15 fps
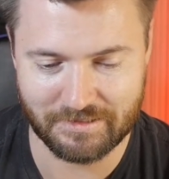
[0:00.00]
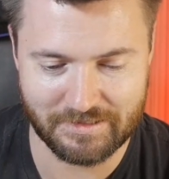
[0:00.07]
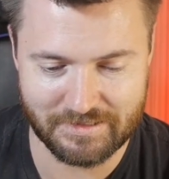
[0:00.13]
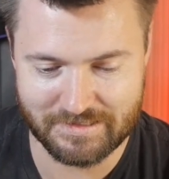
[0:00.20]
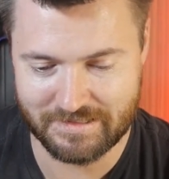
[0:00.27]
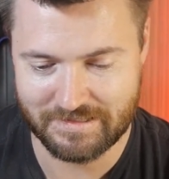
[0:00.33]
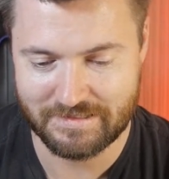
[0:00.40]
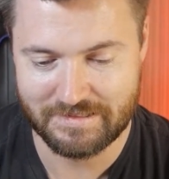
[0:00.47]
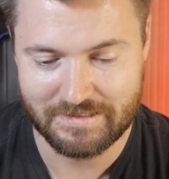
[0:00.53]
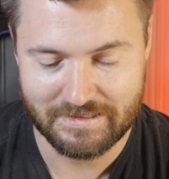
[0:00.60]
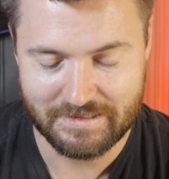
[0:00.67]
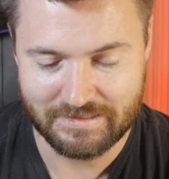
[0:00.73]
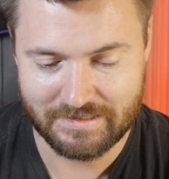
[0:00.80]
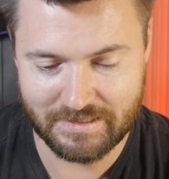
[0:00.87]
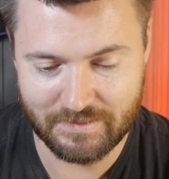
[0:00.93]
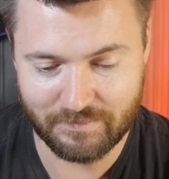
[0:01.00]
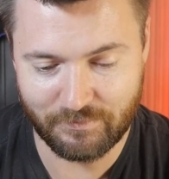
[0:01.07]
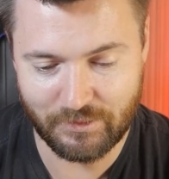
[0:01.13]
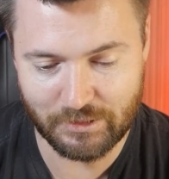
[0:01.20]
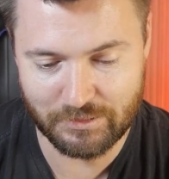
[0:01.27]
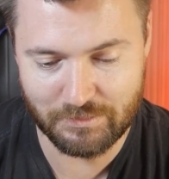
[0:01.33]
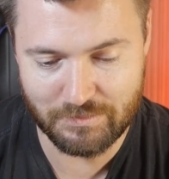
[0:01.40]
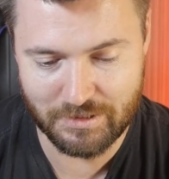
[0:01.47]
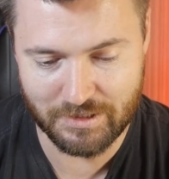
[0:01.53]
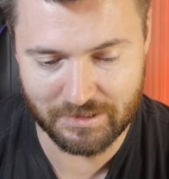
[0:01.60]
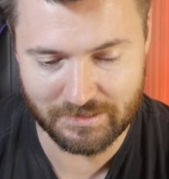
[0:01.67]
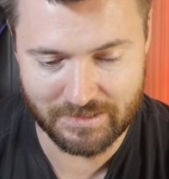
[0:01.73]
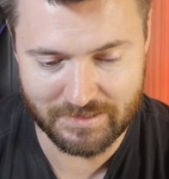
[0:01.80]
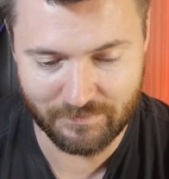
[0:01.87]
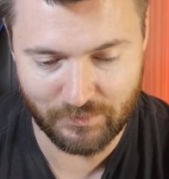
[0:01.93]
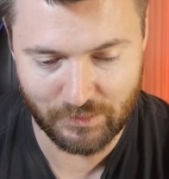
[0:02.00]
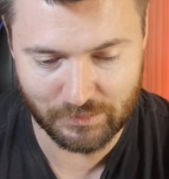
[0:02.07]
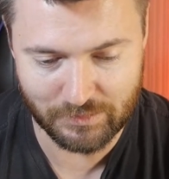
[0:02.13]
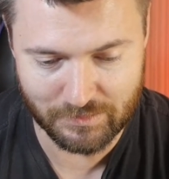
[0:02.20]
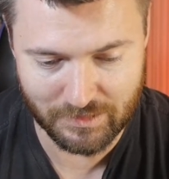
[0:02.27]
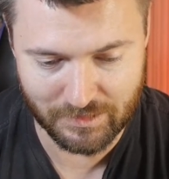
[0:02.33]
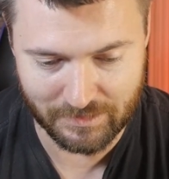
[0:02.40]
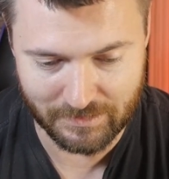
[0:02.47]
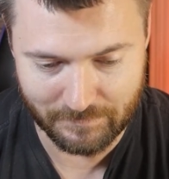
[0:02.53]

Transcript: This is, doesn't feel too good, doesn't feel too good.